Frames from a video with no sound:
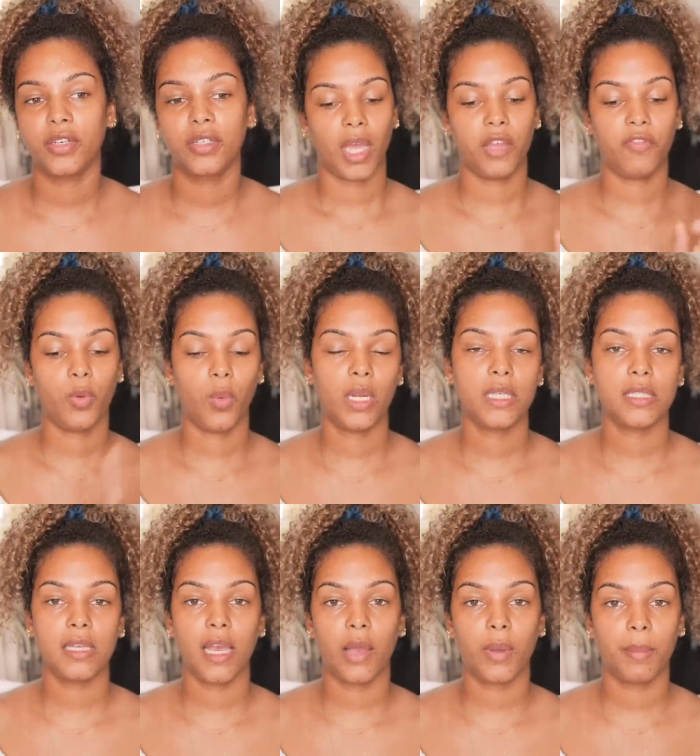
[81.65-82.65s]
And if you want to see
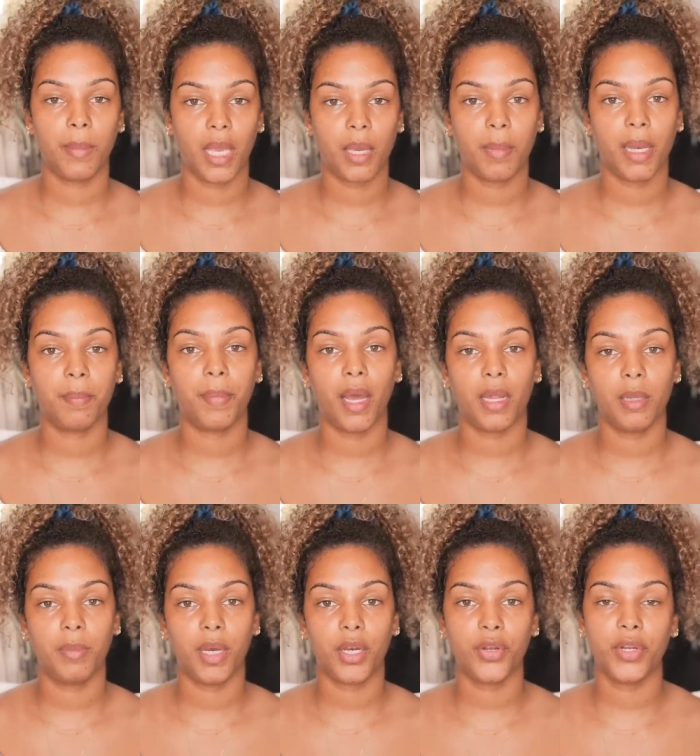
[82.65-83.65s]
how I make my body
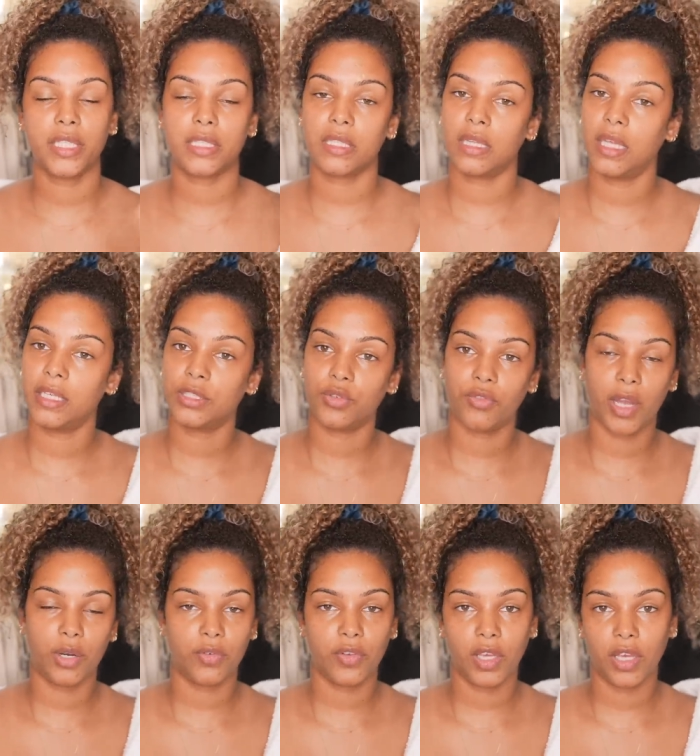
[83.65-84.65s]
butter, it's linked right
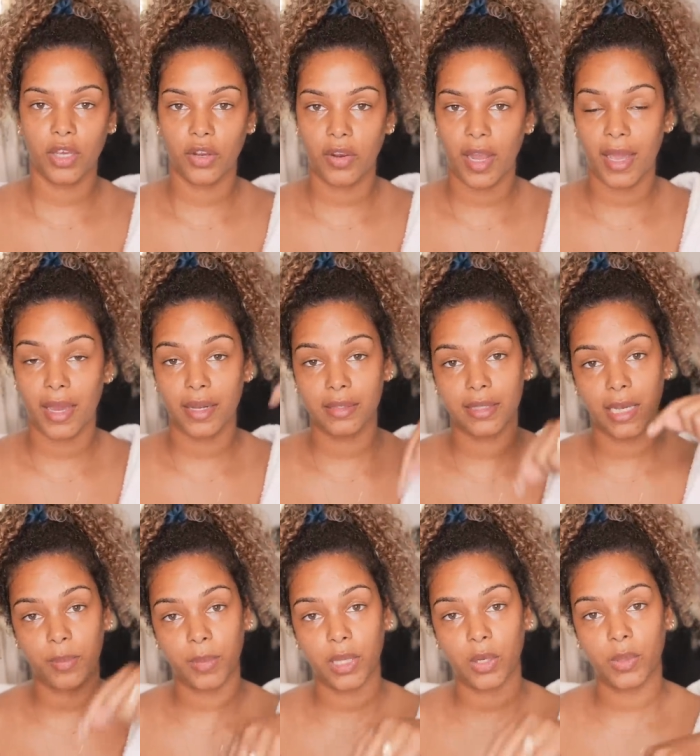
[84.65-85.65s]
over here and
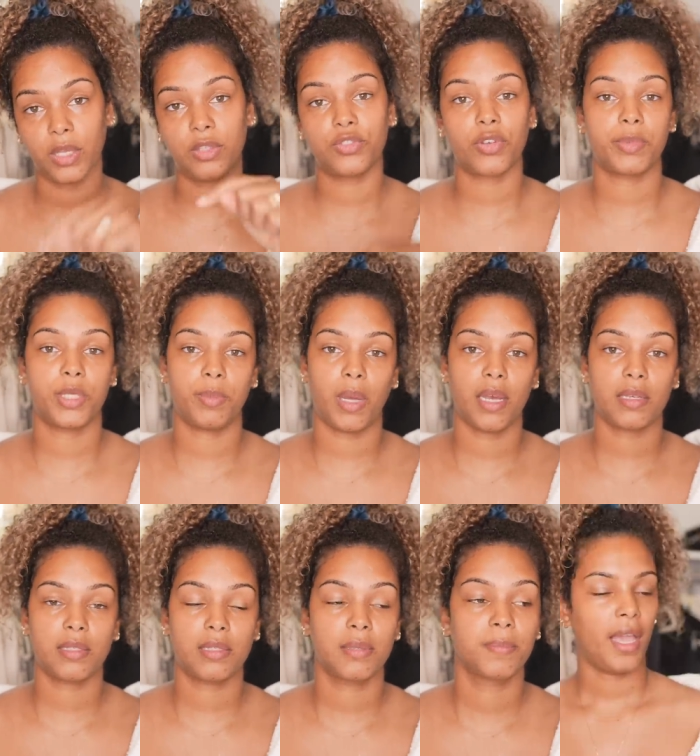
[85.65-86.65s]
down below in the description box.